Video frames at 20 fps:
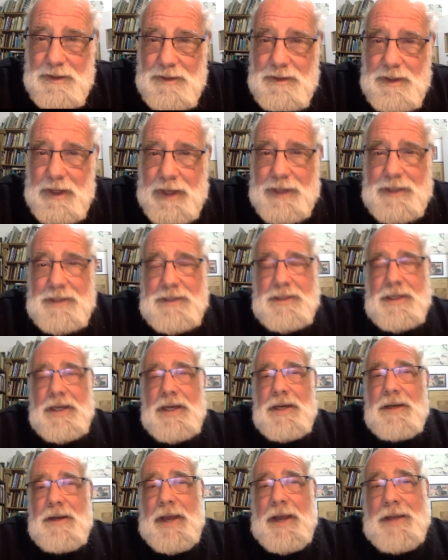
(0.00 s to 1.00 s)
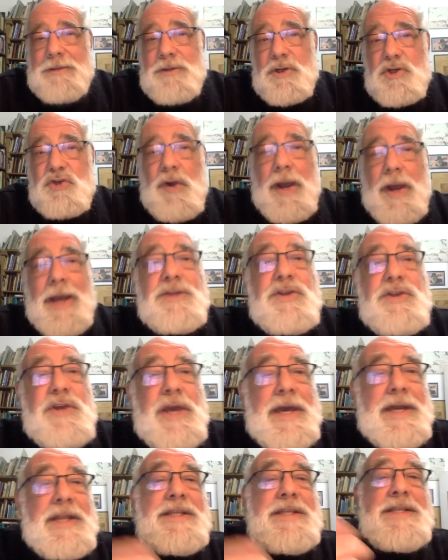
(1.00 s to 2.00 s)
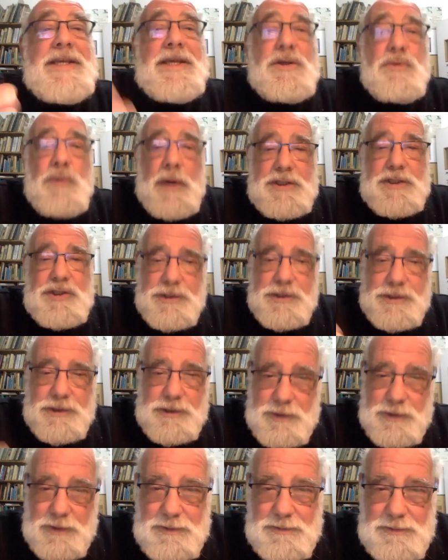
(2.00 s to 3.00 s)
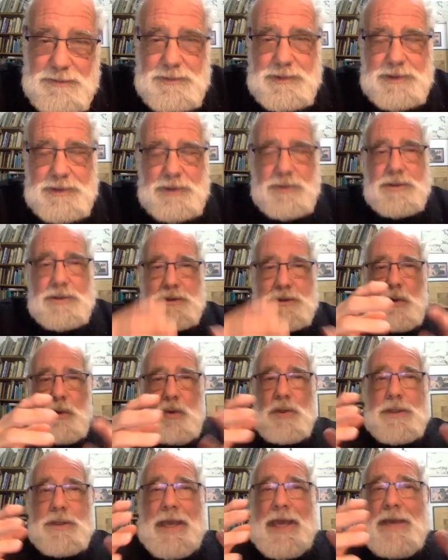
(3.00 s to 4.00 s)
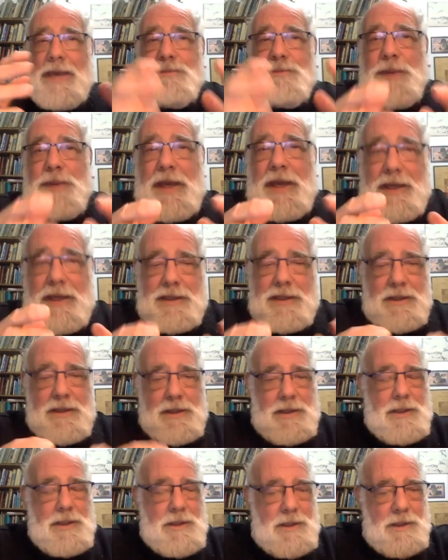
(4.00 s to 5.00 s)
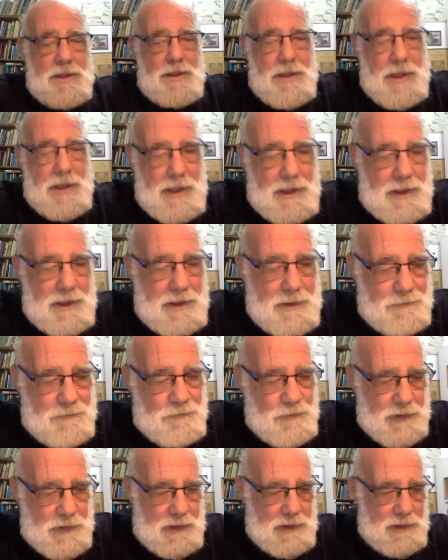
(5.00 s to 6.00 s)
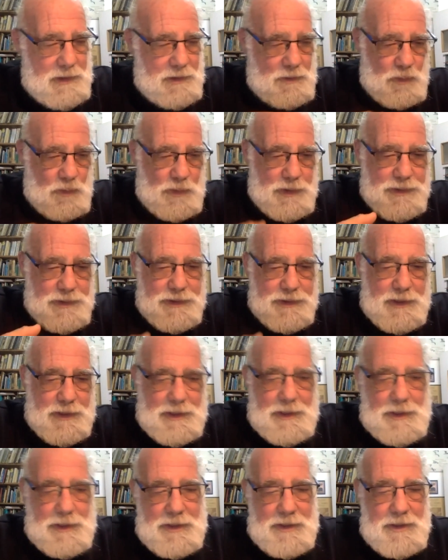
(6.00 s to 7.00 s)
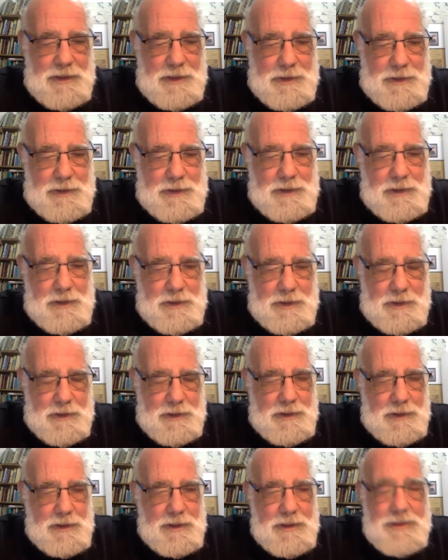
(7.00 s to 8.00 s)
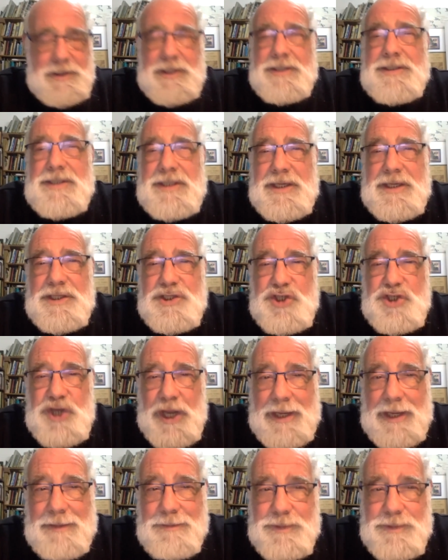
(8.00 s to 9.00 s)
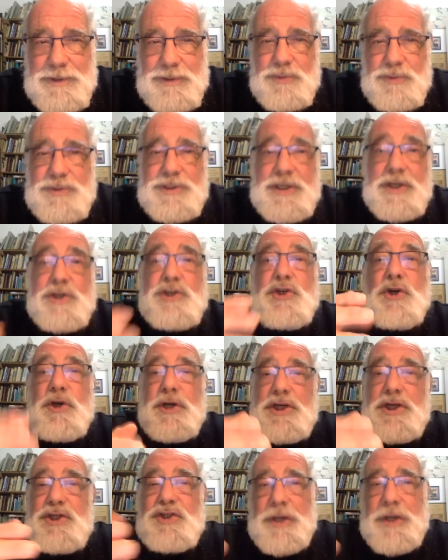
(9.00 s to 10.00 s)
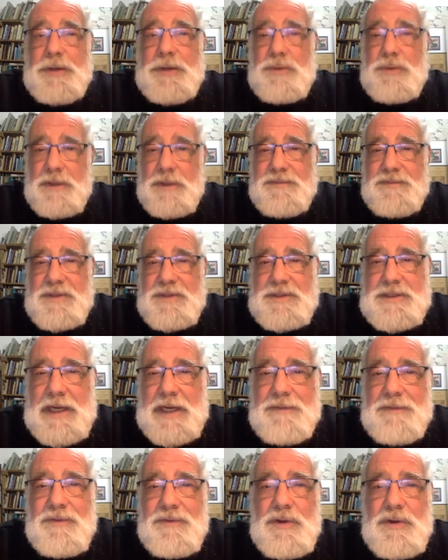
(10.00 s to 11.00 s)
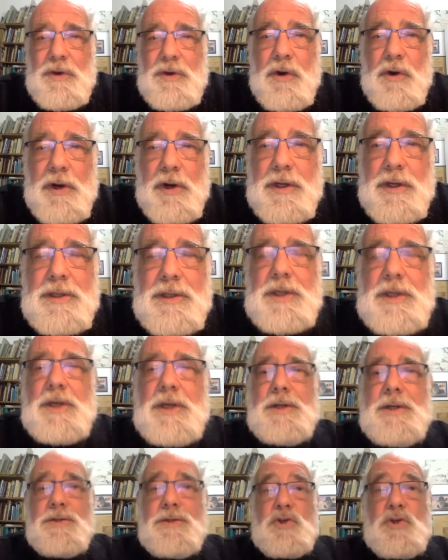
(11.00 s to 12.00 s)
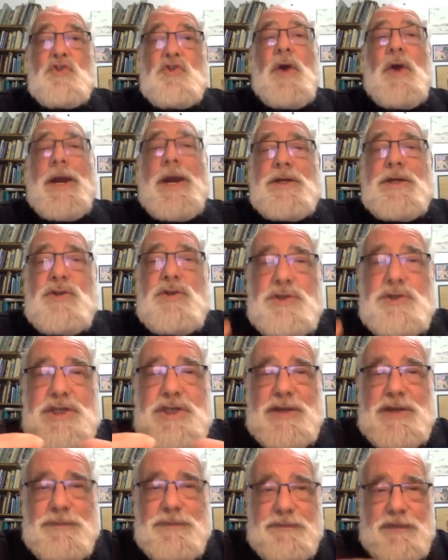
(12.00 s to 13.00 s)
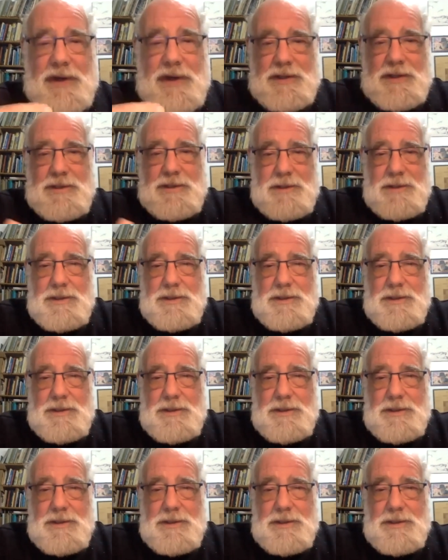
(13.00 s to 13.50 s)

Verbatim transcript: And they're trying to get it deregistered. So there's a whole campaign with Letitia James, who's the Attorney General of the state of New York, to try to defund